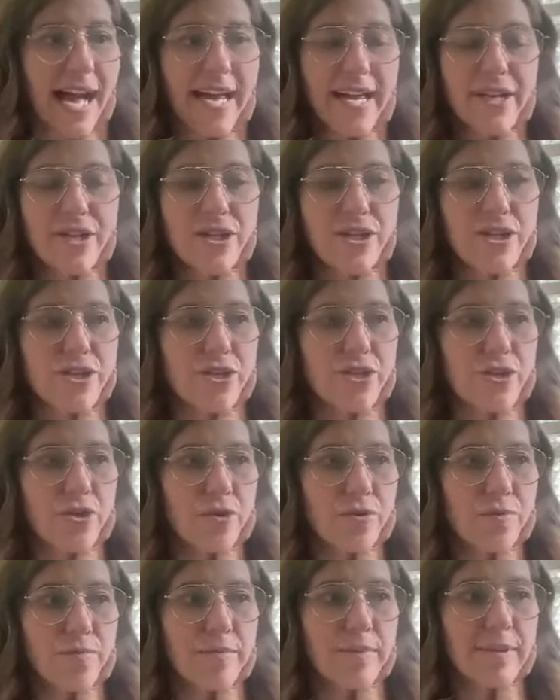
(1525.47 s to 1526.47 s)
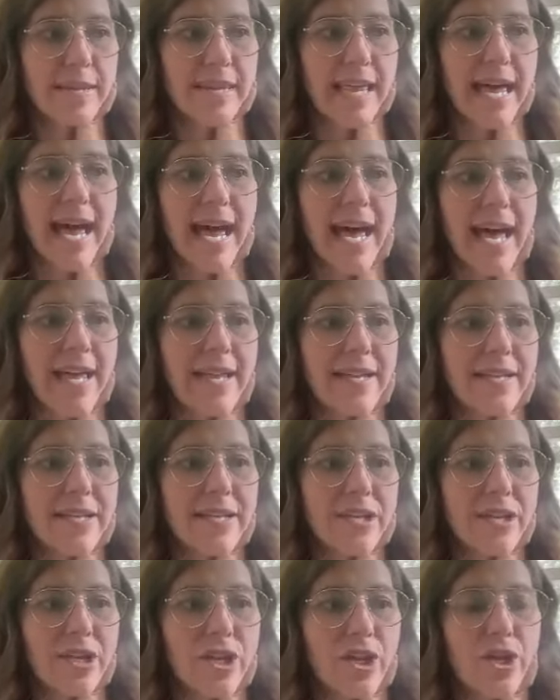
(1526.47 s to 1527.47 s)
I assume
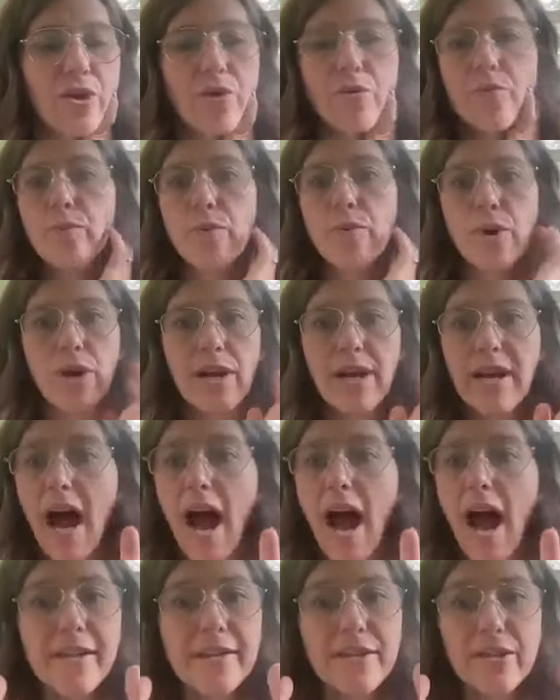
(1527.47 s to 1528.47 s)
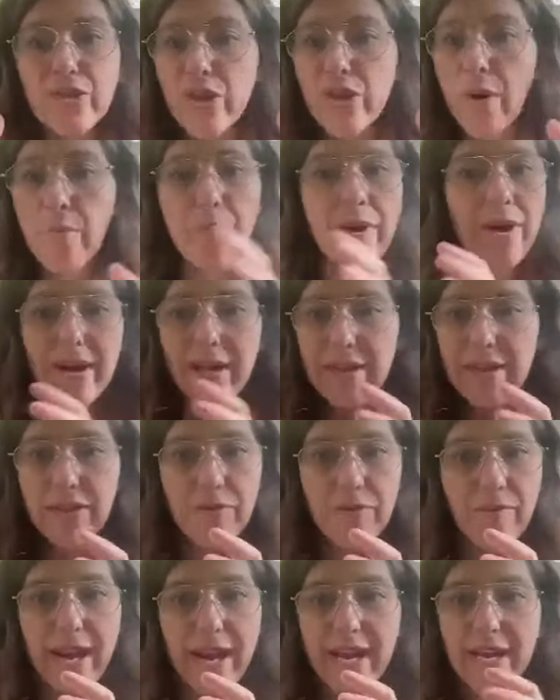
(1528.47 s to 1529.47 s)
that you got somewhere in
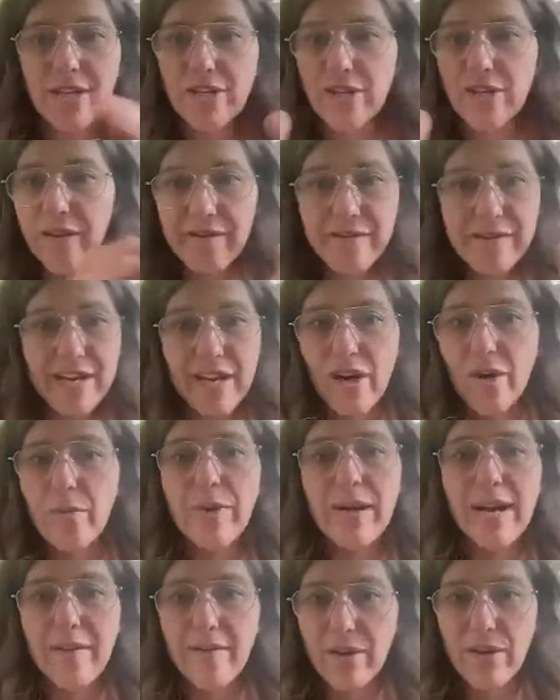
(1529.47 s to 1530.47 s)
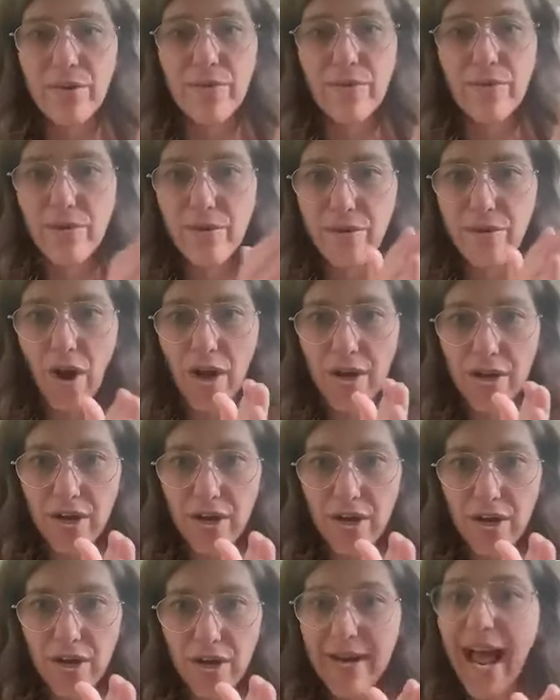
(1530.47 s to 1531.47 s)
the range of near whatever you thought
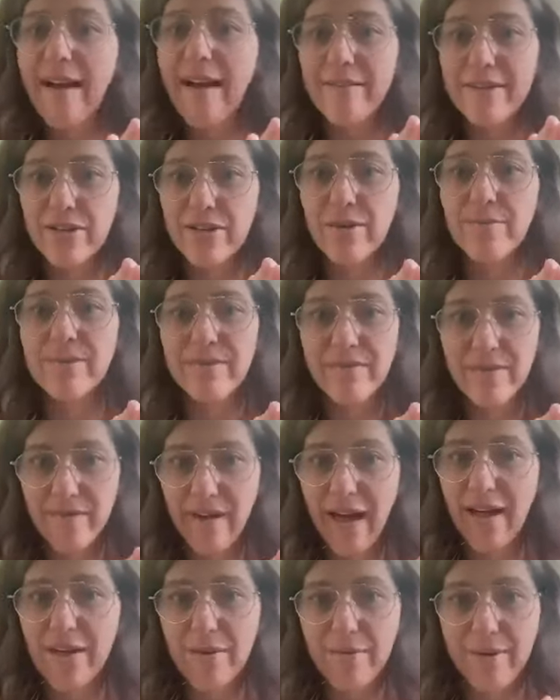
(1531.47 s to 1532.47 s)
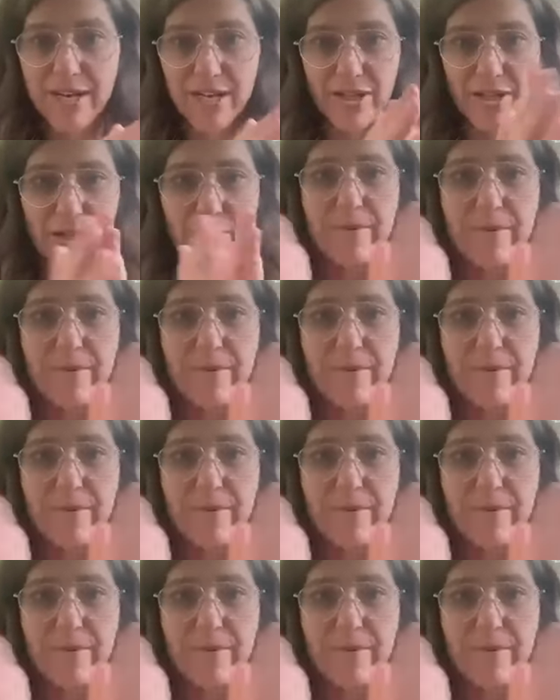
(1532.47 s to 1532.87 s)
you would have in terms of evaluation.